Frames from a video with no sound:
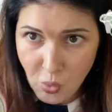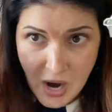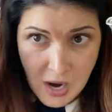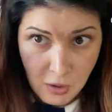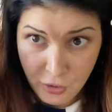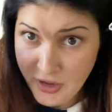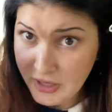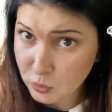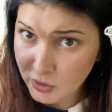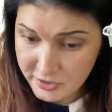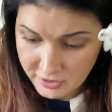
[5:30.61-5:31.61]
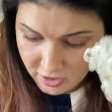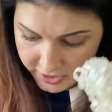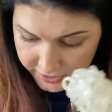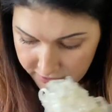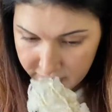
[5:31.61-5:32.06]
Wow, that was the
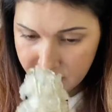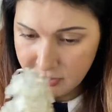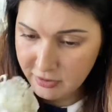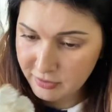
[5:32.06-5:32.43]
hardest.